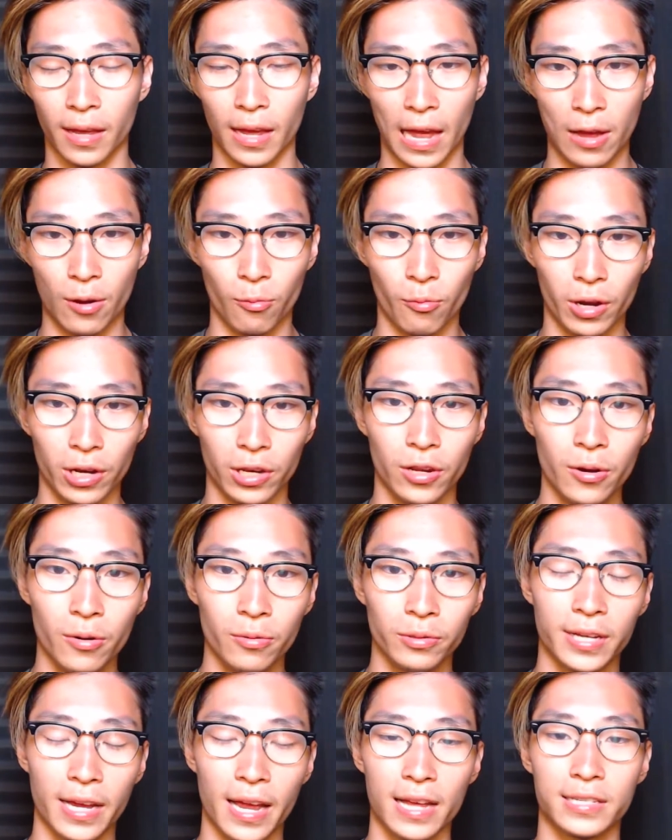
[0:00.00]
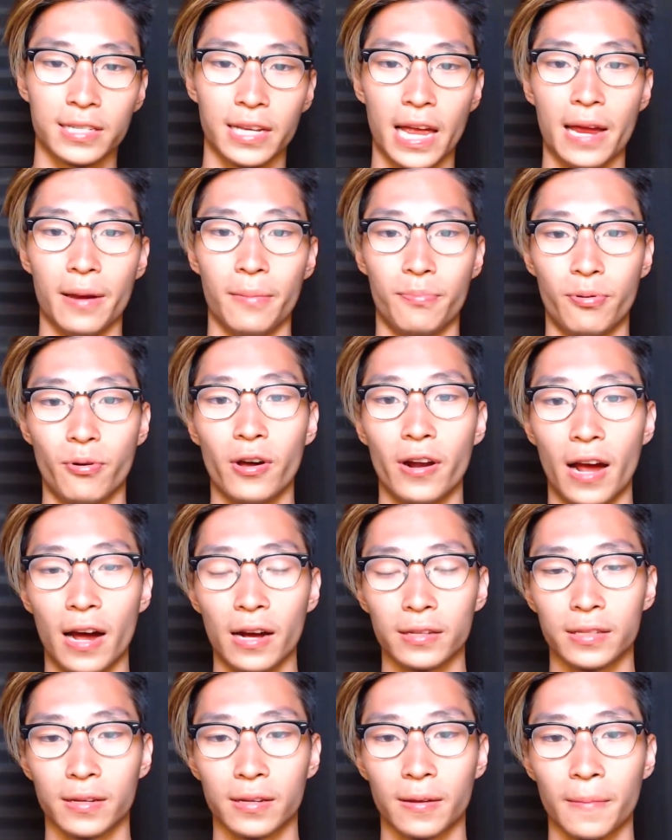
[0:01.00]
And when you test a
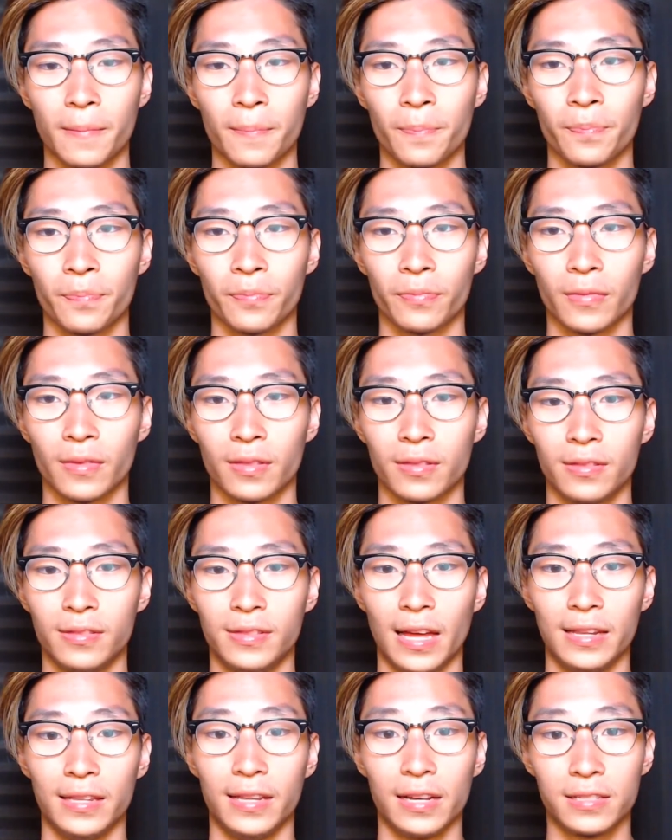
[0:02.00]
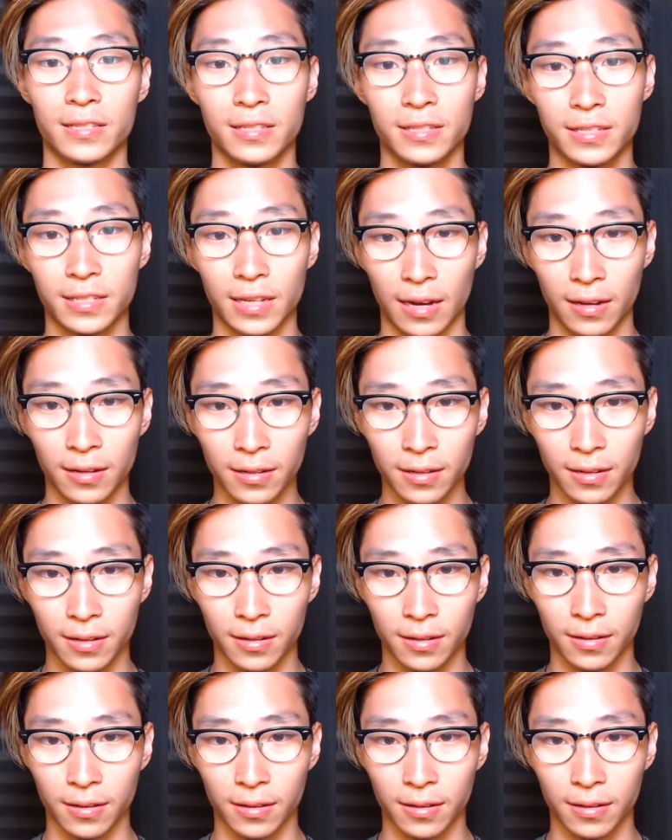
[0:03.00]
product that doesn't sell,